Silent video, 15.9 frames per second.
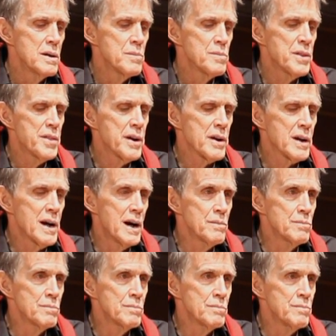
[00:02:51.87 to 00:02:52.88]
But there
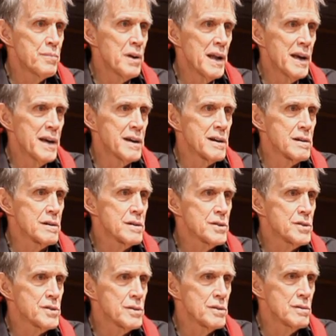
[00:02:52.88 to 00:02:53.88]
come players
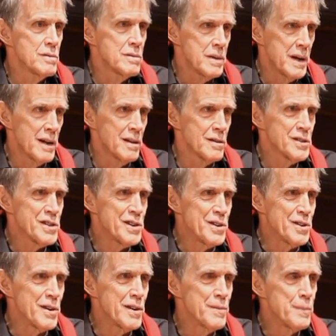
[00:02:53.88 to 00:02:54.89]
to
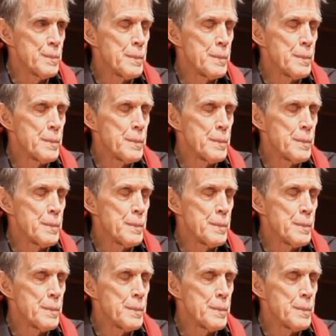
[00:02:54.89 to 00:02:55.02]
Elsinore,